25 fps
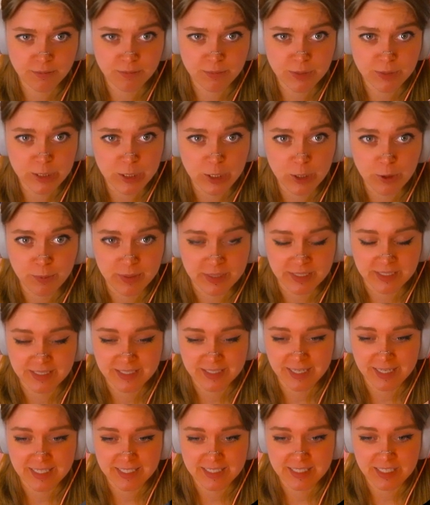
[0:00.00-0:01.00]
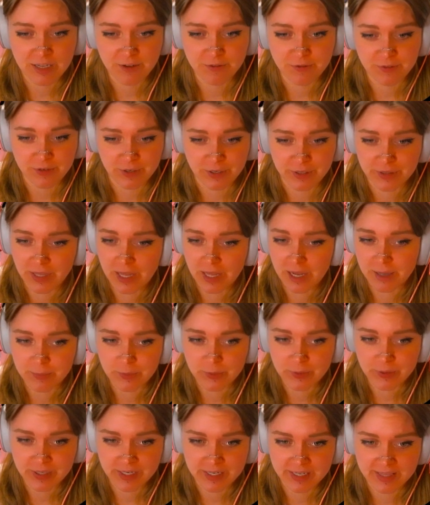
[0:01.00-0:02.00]
soup is gonna sell for a lot
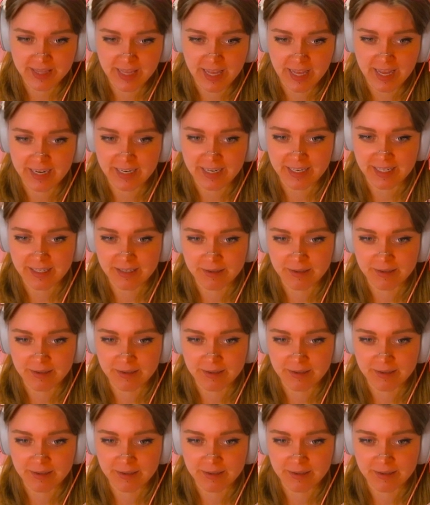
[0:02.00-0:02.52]
more than